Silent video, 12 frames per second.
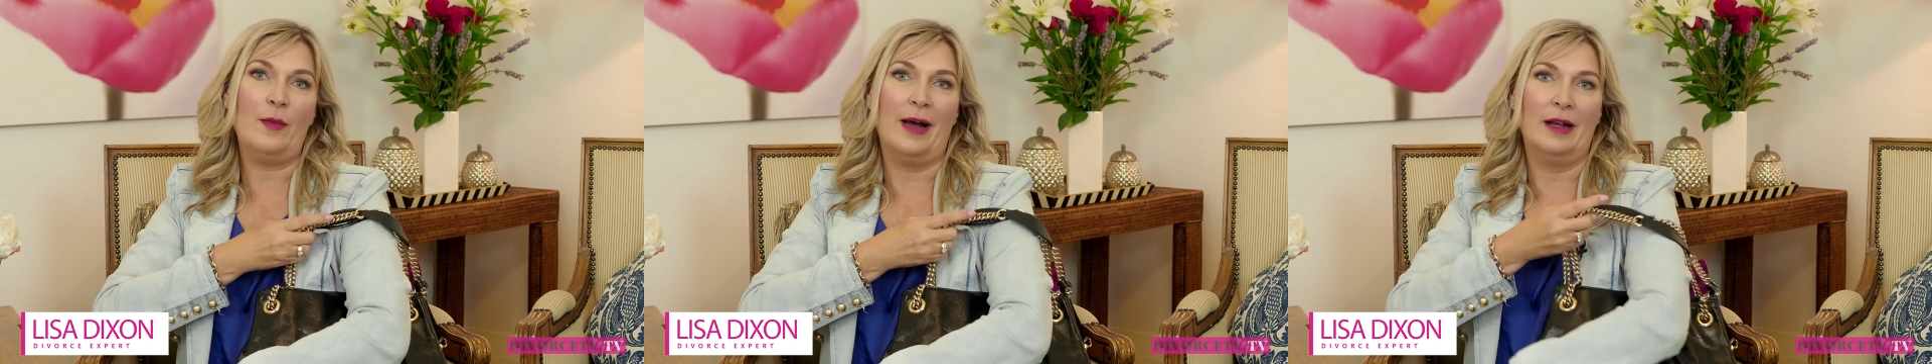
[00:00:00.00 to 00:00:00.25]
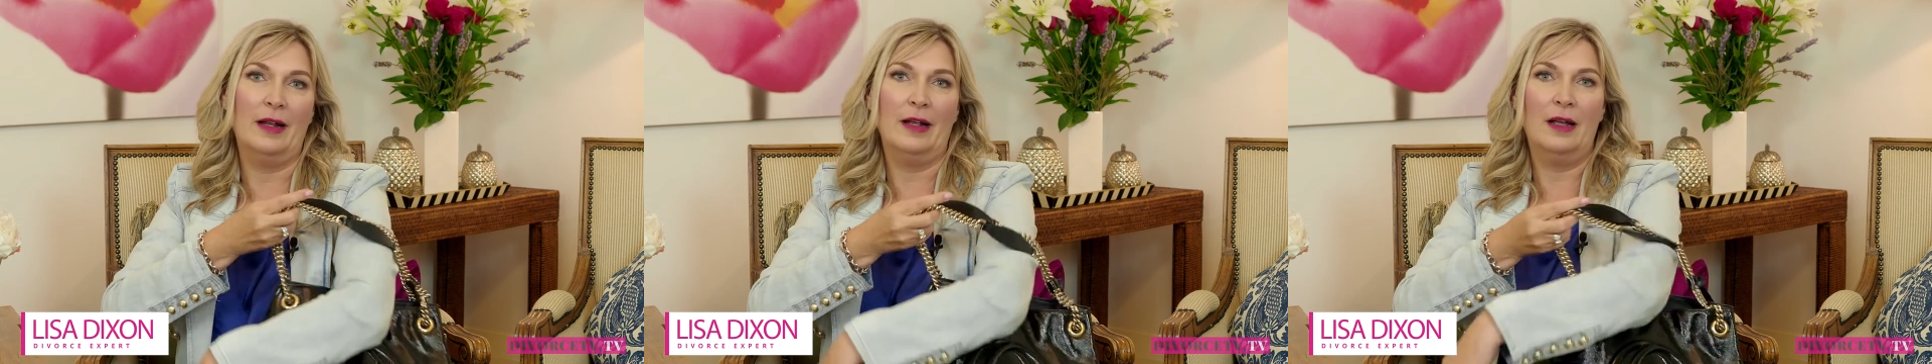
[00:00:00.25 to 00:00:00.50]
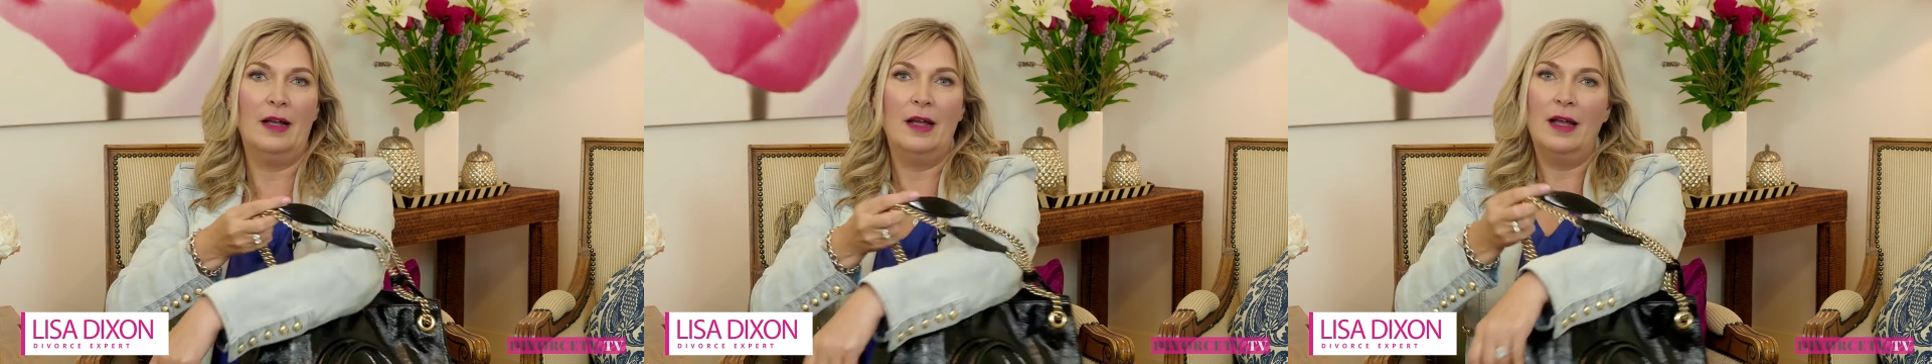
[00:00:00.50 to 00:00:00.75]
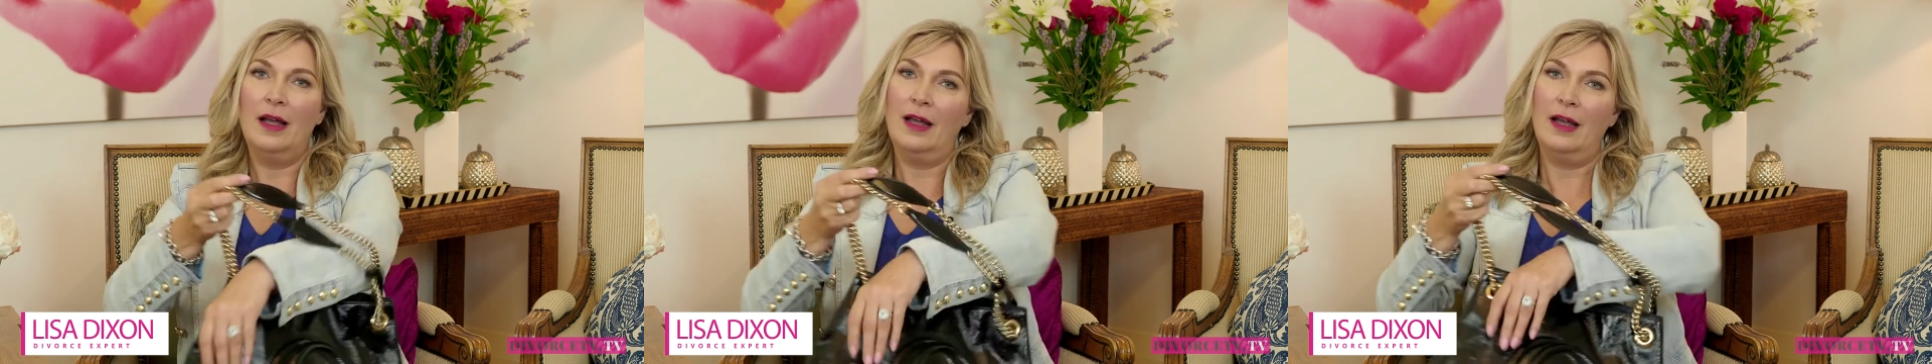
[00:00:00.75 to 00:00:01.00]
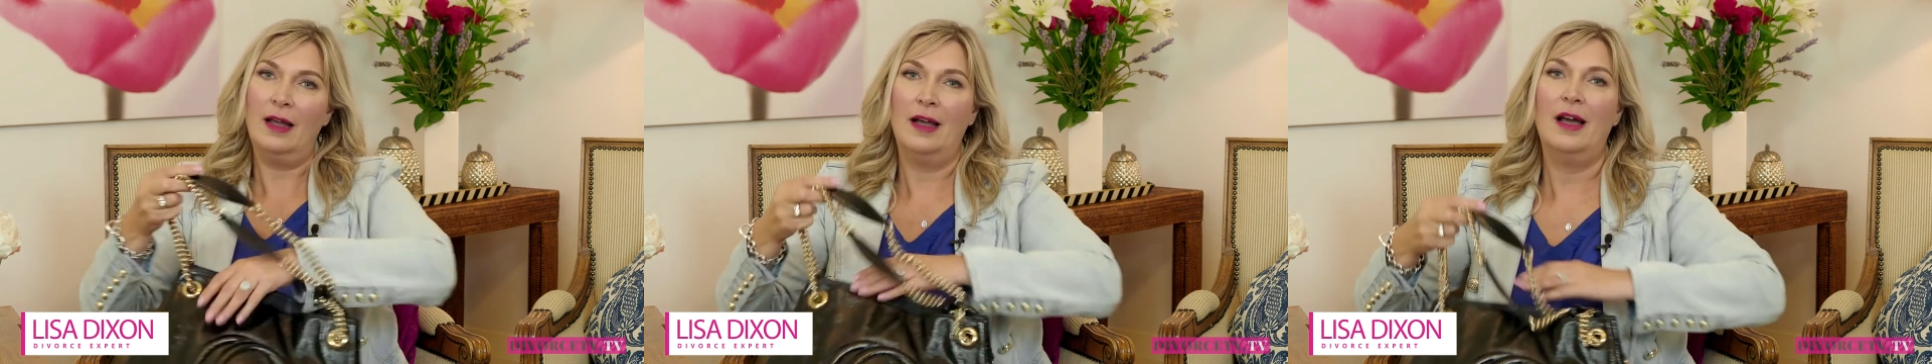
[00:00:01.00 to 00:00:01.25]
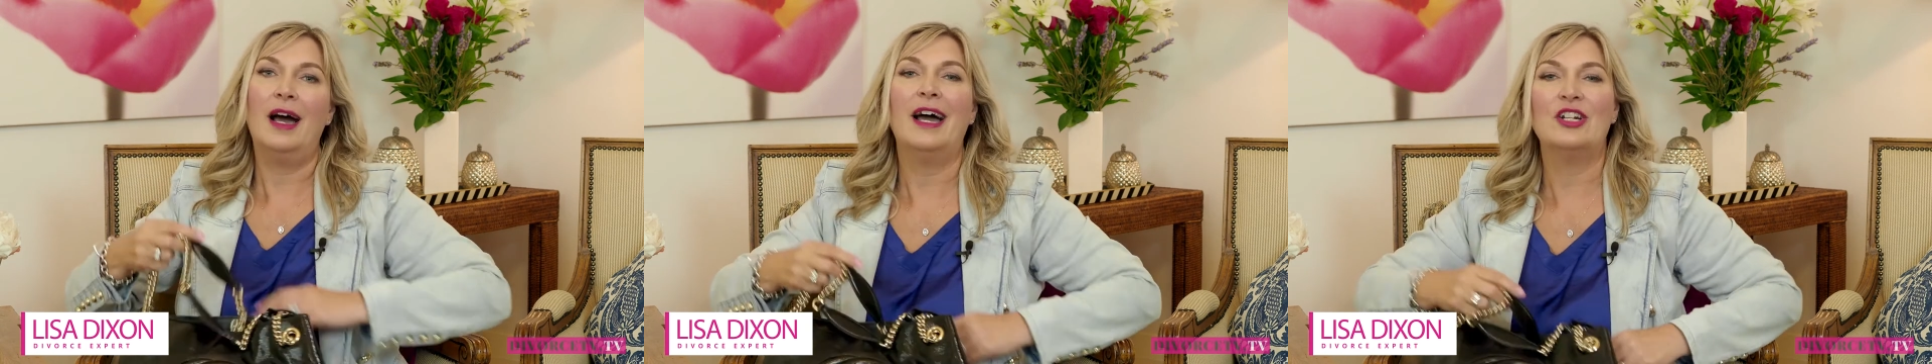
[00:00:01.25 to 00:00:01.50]
one.
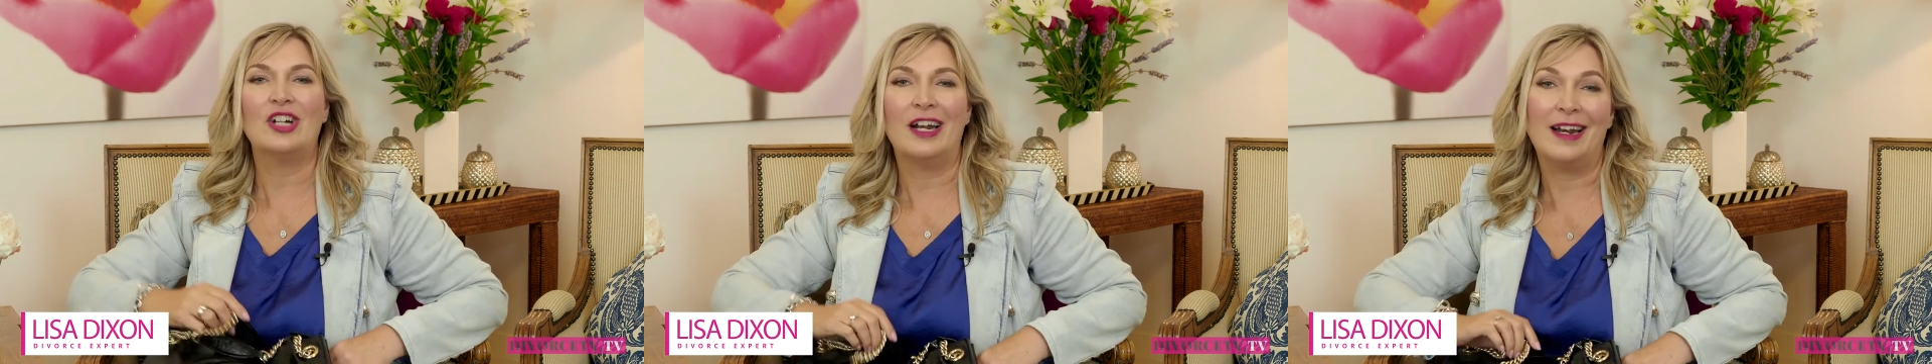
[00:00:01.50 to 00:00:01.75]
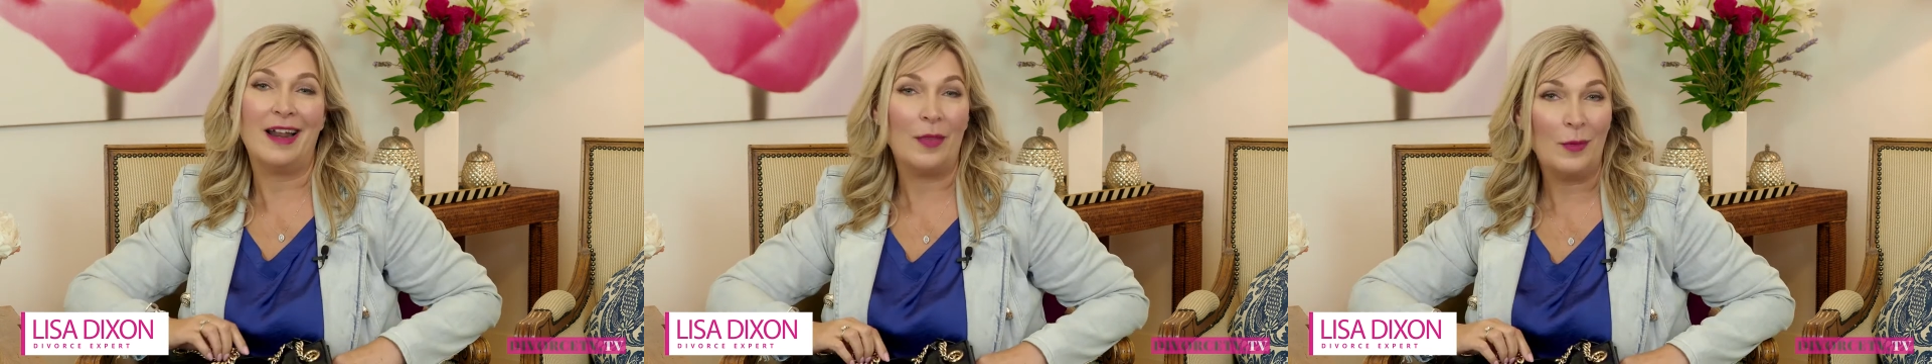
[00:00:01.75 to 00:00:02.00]
I tried another